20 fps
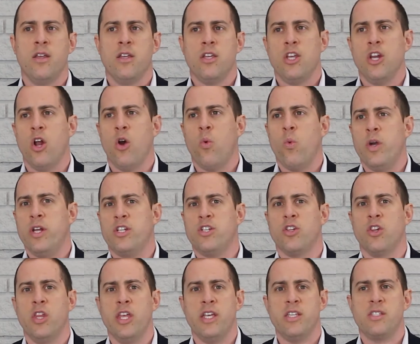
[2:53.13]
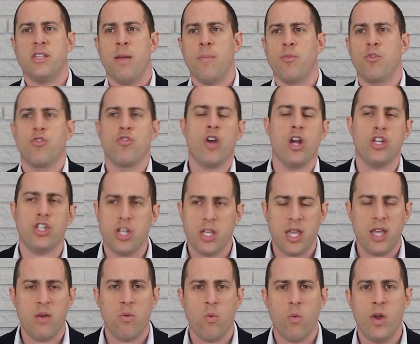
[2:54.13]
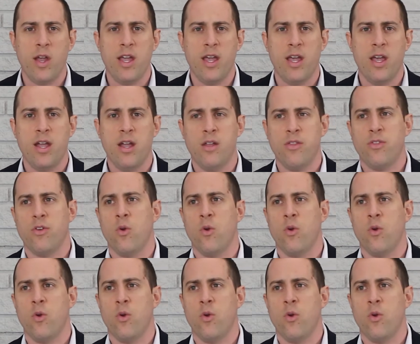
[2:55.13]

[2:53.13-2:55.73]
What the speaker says: which list I'm crushing it with,